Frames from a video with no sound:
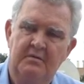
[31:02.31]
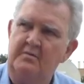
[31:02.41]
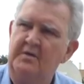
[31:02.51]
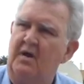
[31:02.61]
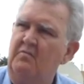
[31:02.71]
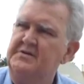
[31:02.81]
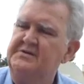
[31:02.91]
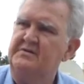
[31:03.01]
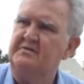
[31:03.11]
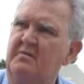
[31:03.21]
No, it
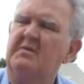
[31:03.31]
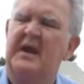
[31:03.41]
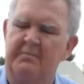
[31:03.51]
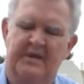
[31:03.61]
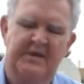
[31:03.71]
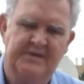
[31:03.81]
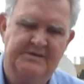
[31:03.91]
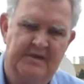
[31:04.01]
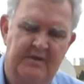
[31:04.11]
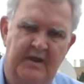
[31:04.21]
wasn't It was a couple of years
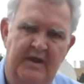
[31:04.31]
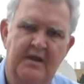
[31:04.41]
anyway.